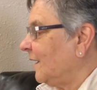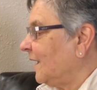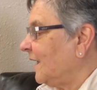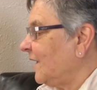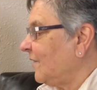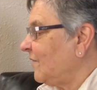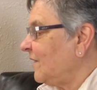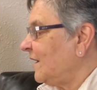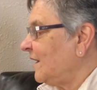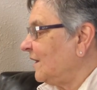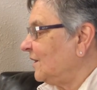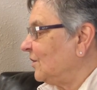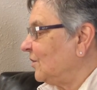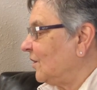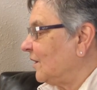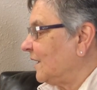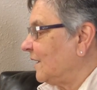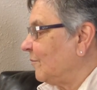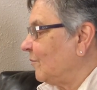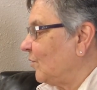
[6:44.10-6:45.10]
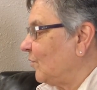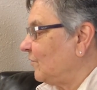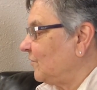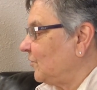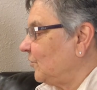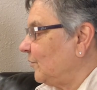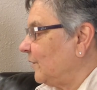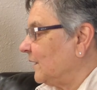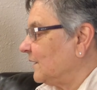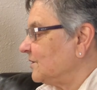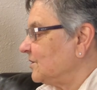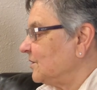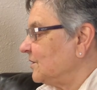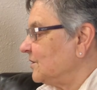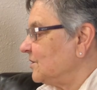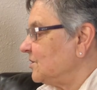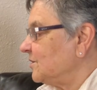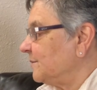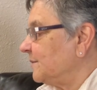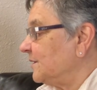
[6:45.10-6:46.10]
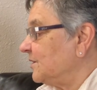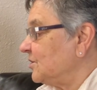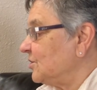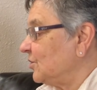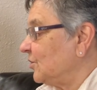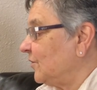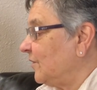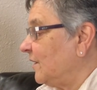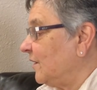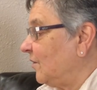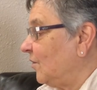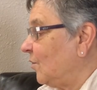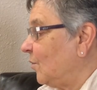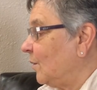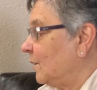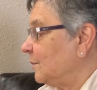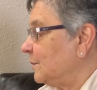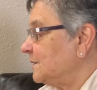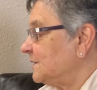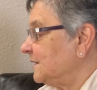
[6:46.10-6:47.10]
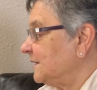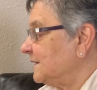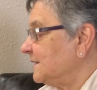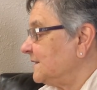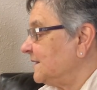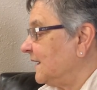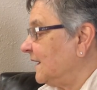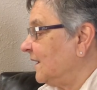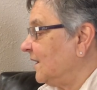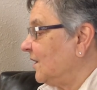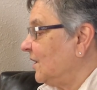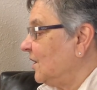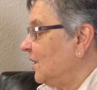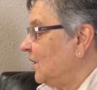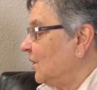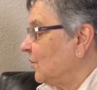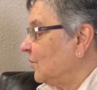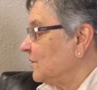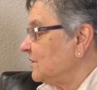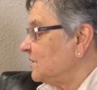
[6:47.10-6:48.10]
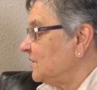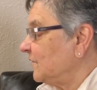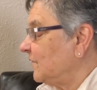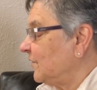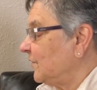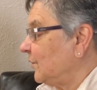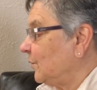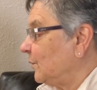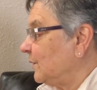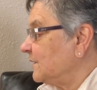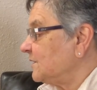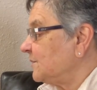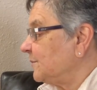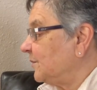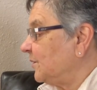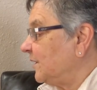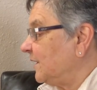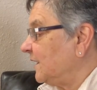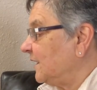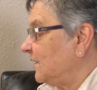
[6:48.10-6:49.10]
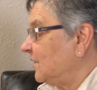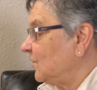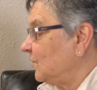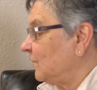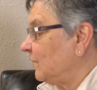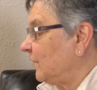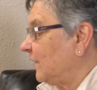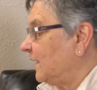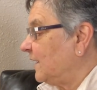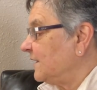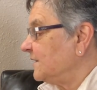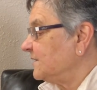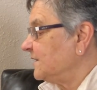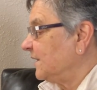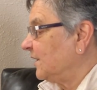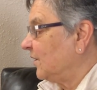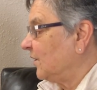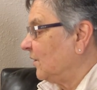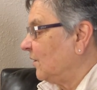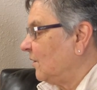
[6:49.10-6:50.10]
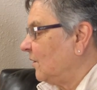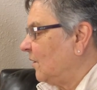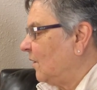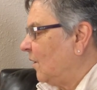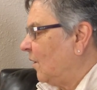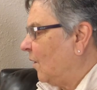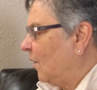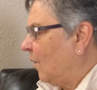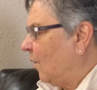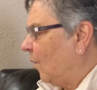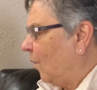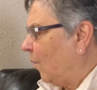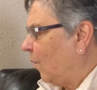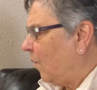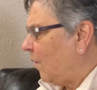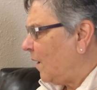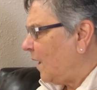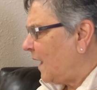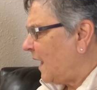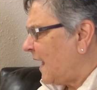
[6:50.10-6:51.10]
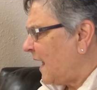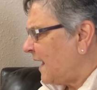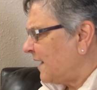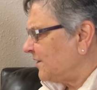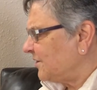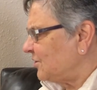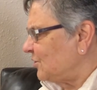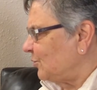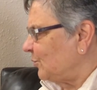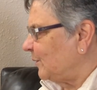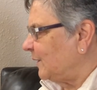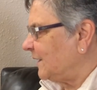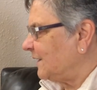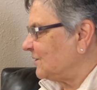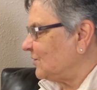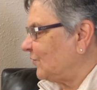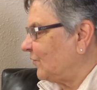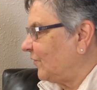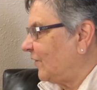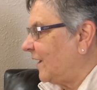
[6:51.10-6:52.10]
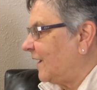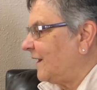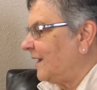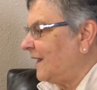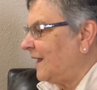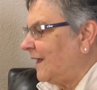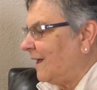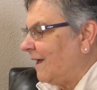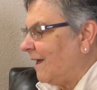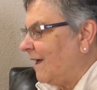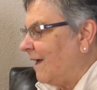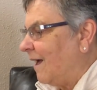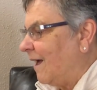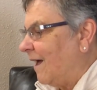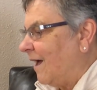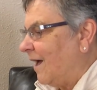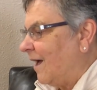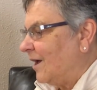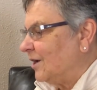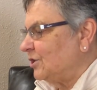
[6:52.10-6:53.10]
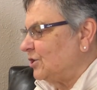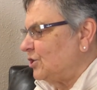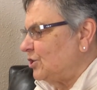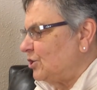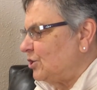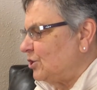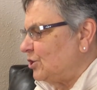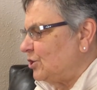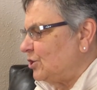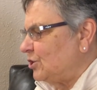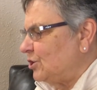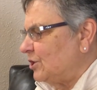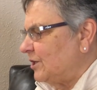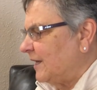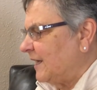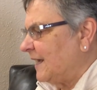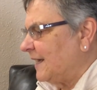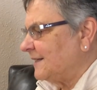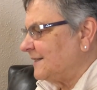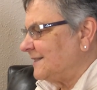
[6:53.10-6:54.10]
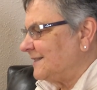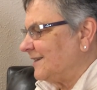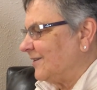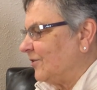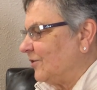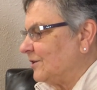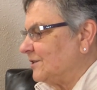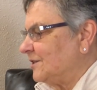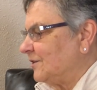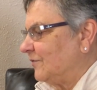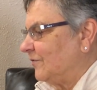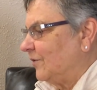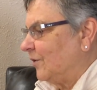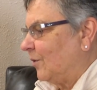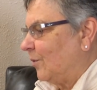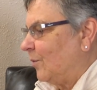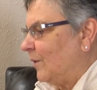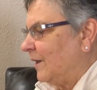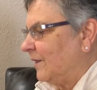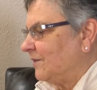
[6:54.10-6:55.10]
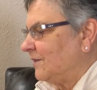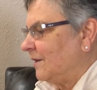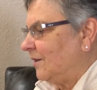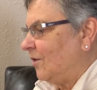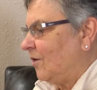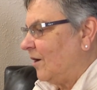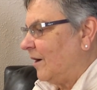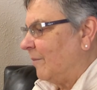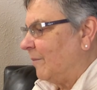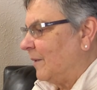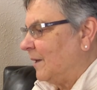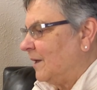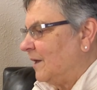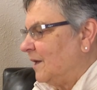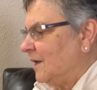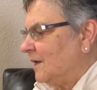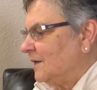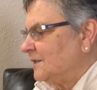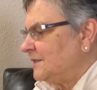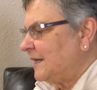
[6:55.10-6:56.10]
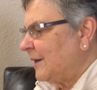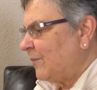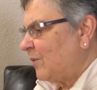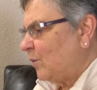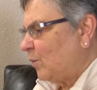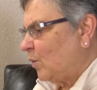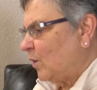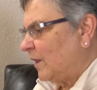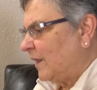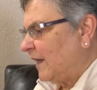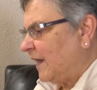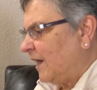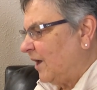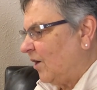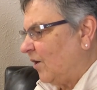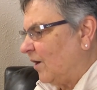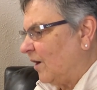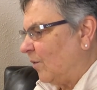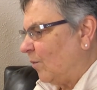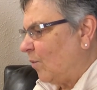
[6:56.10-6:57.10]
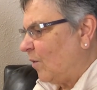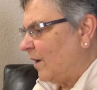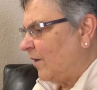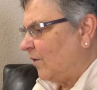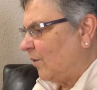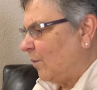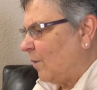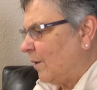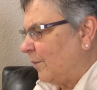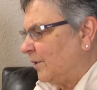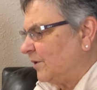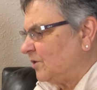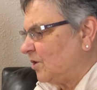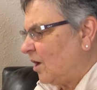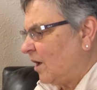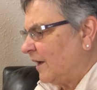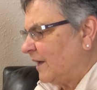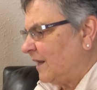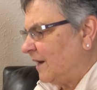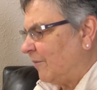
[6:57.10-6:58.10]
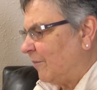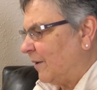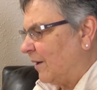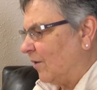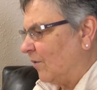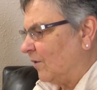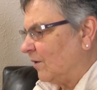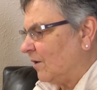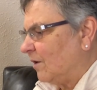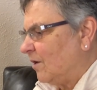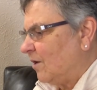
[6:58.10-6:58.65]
Giving a look in both directions to be sure that no one was listening, Christopher whispered into Freddie's ear. What? Shrieked Freddie. Shh, hissed Christopher with alarm. Someone will hear and wonder what we're talking about.